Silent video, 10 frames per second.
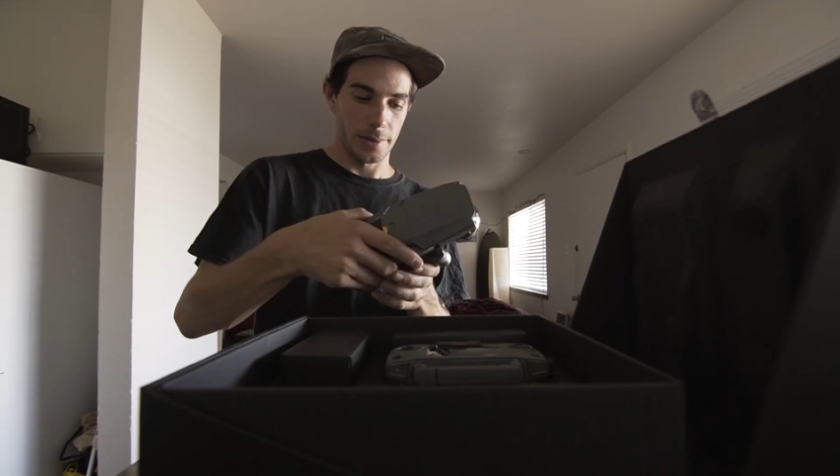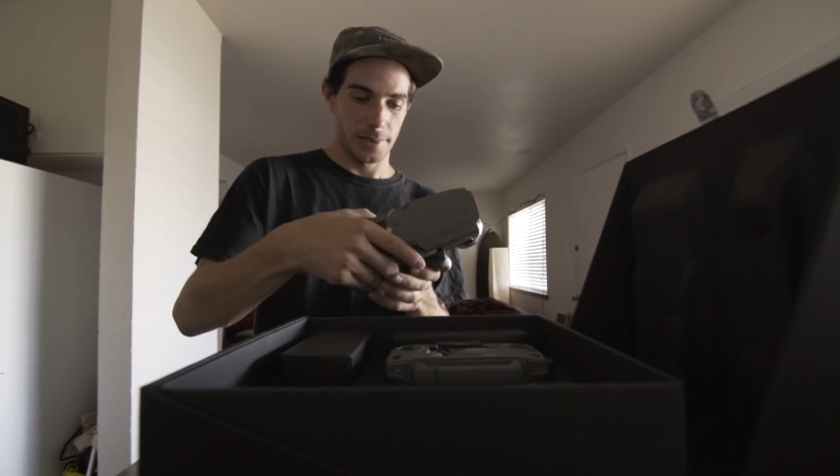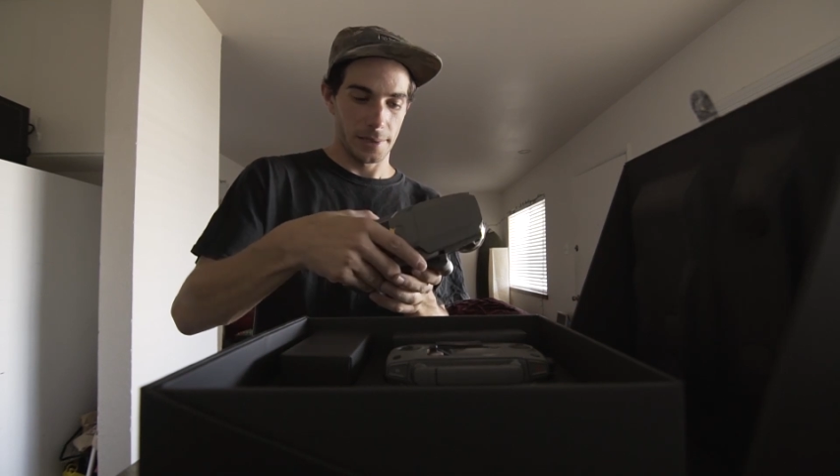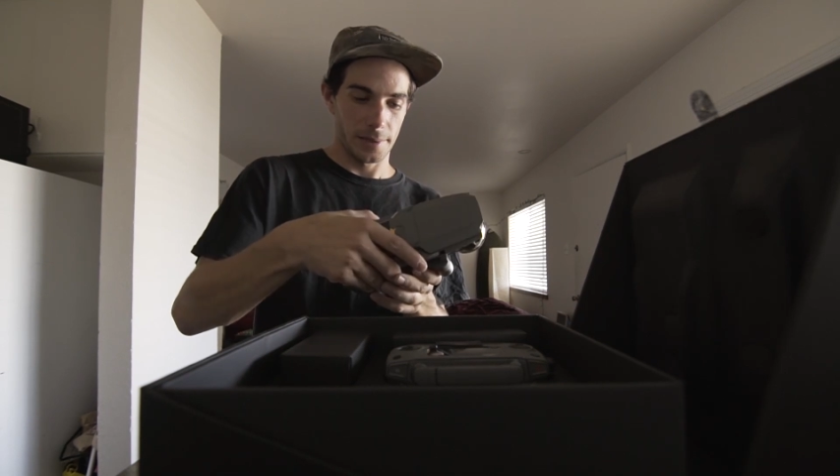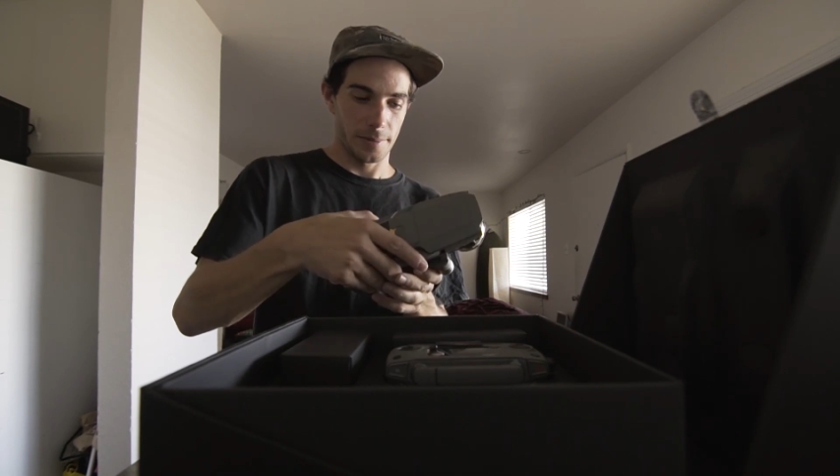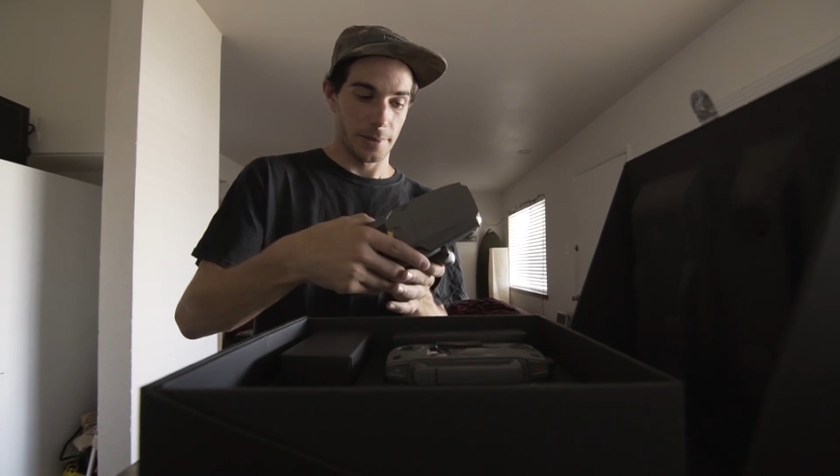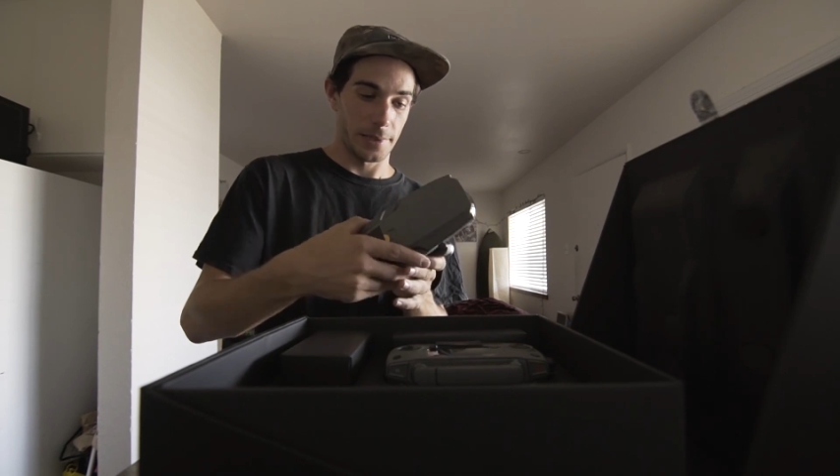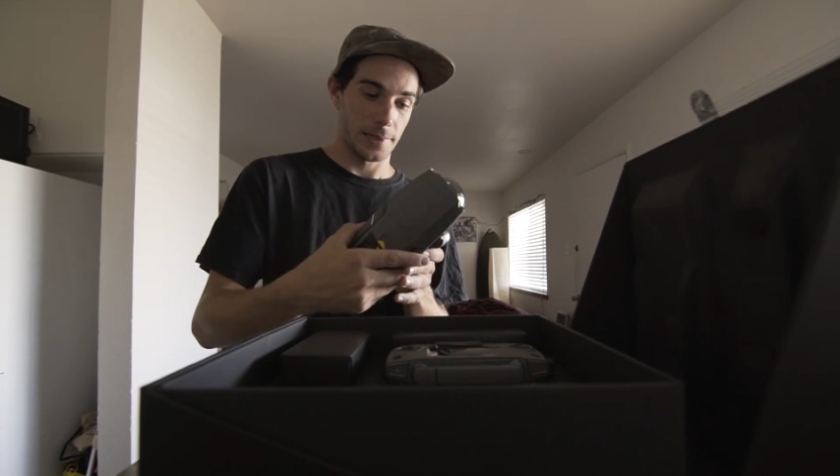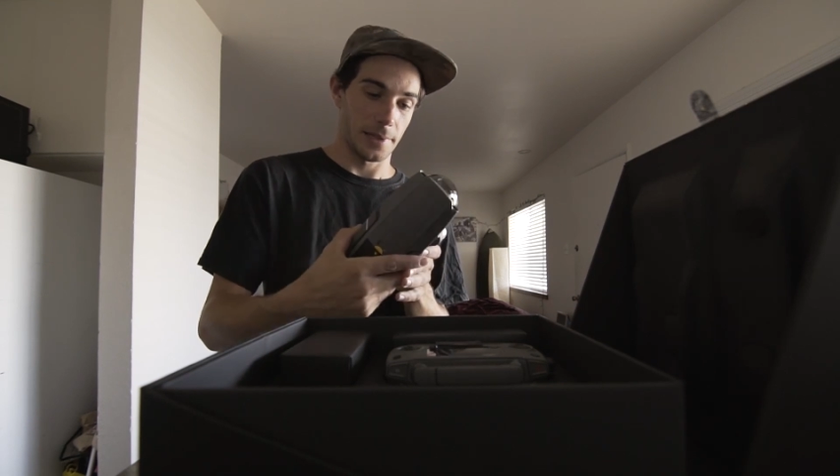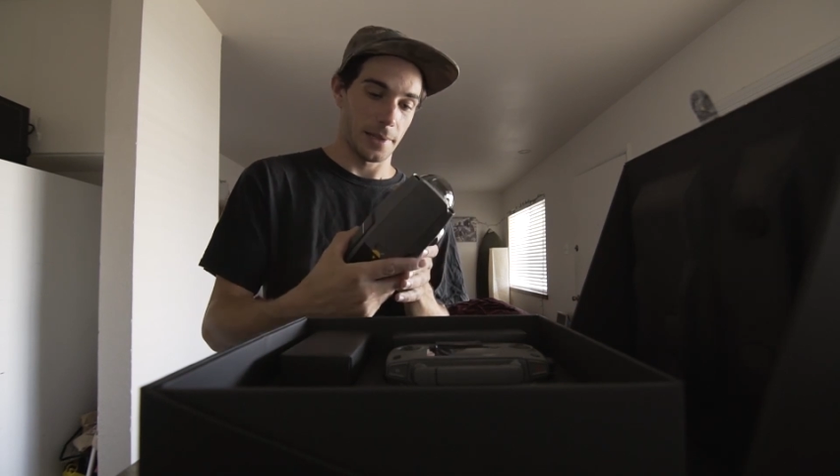this thing's pretty
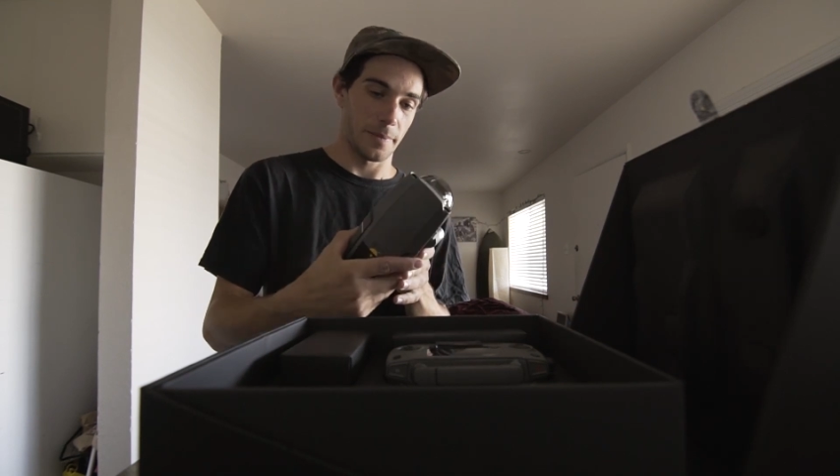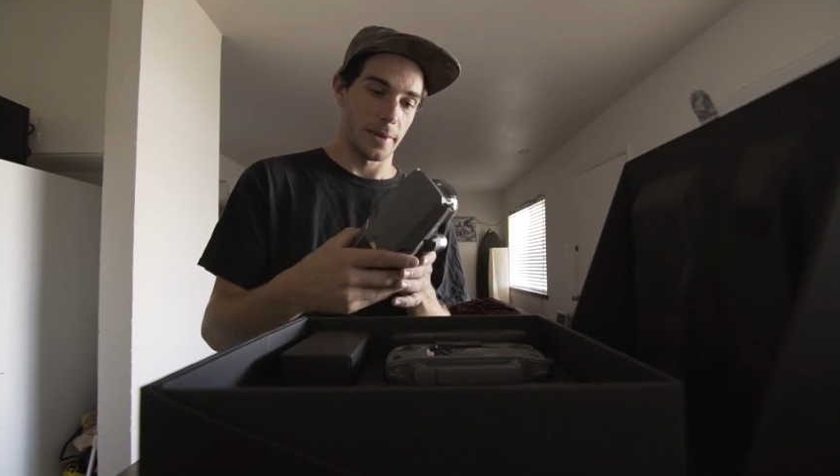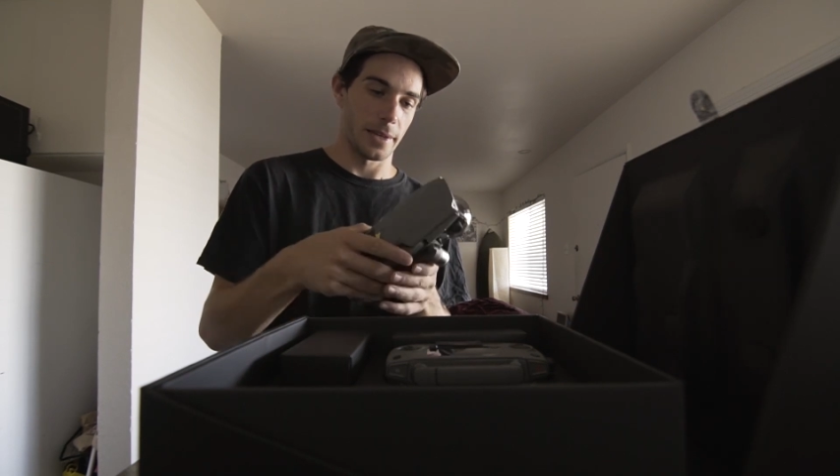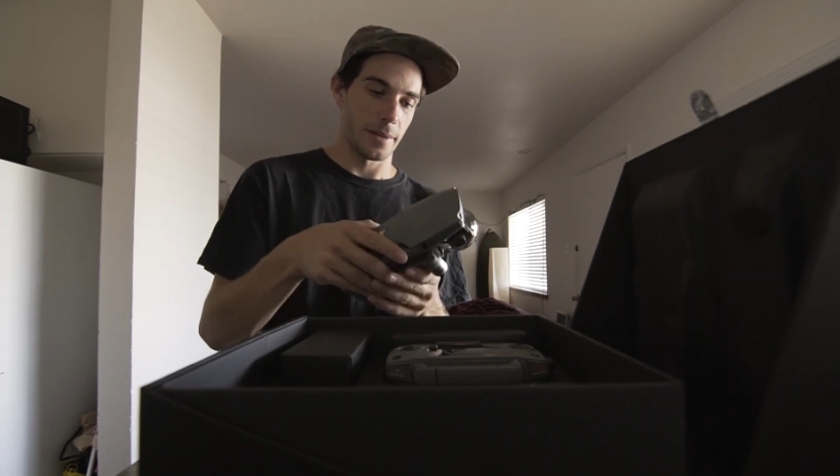sick, man.